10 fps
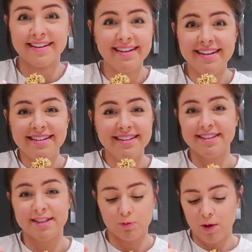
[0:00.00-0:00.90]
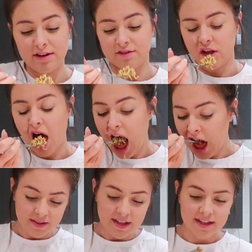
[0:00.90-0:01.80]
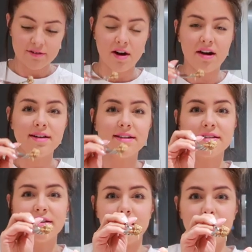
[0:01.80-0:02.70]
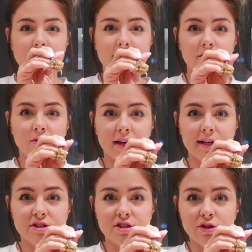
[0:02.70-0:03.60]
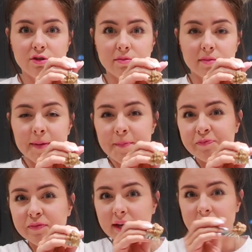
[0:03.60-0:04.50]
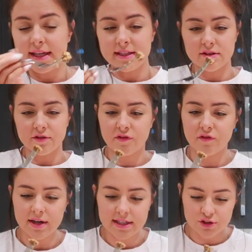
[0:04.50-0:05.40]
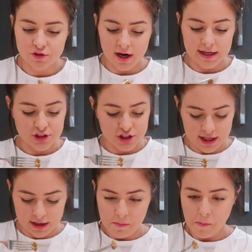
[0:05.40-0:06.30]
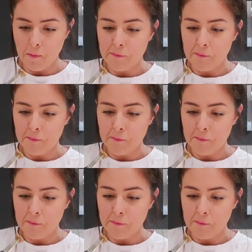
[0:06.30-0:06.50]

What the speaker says: This is wonderful. There are little lumps of what I assume is freeze-dried chicken.